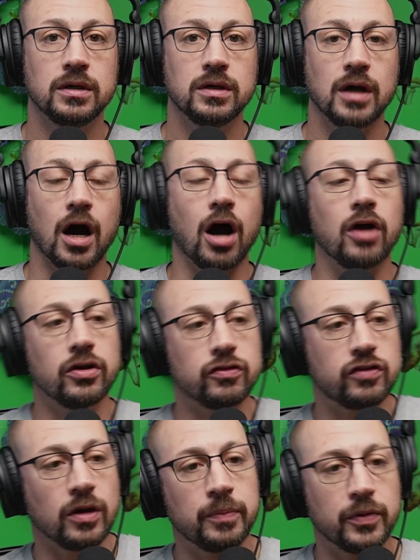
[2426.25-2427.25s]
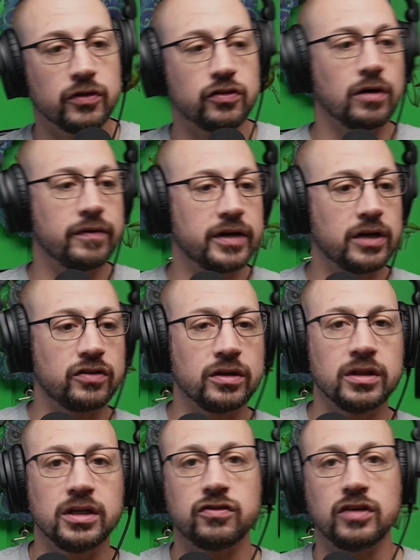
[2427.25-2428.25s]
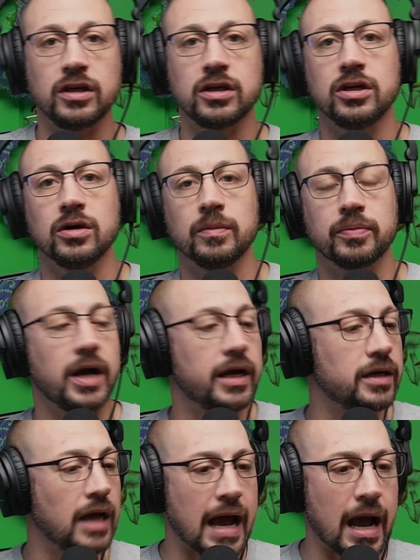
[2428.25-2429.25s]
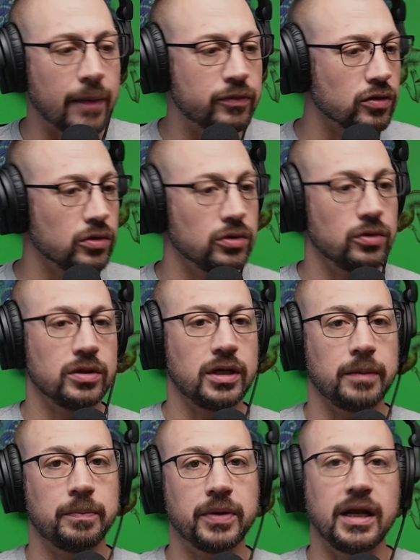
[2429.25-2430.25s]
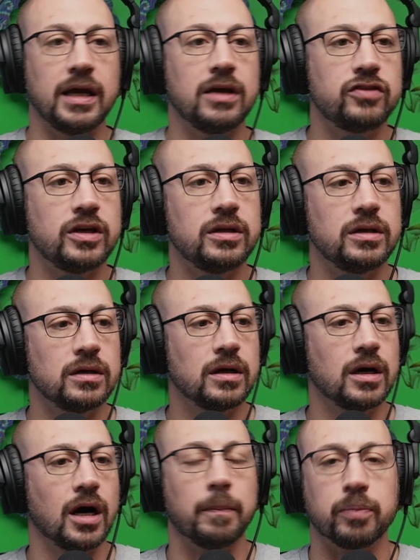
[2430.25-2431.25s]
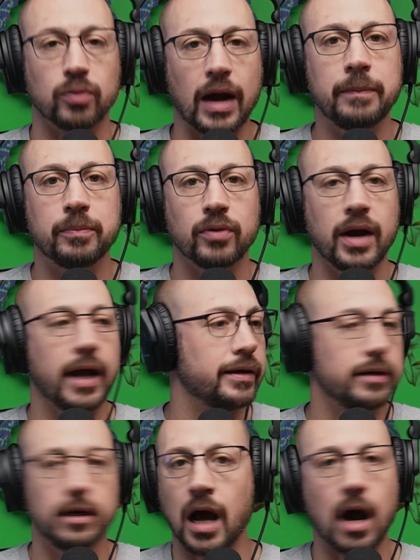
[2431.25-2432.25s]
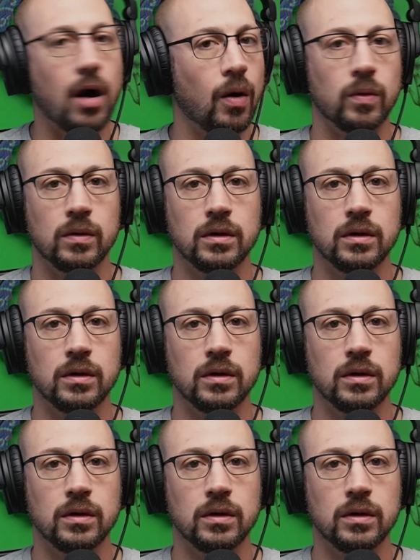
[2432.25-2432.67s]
Are there some preservatives in the Ezekiel bread? Absolutely. But is it a bread bread? No.